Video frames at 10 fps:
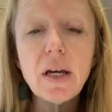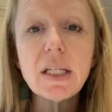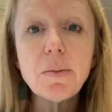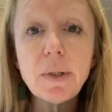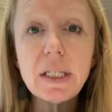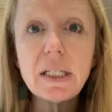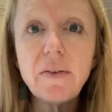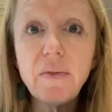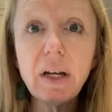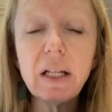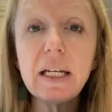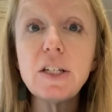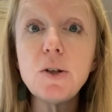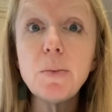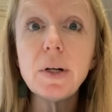specifically
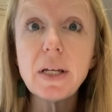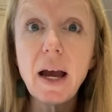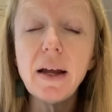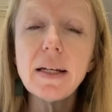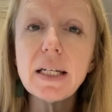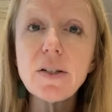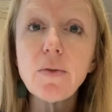to protect us